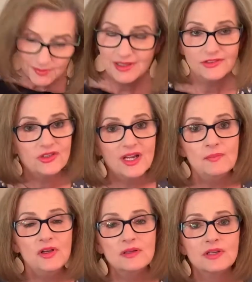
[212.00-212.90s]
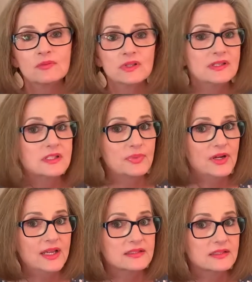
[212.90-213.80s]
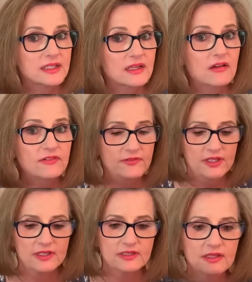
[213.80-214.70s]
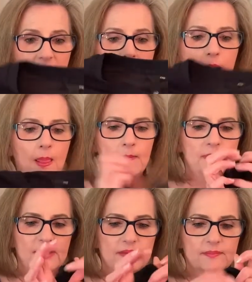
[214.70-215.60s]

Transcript: I'll try them on and be really surprised that they all fit. But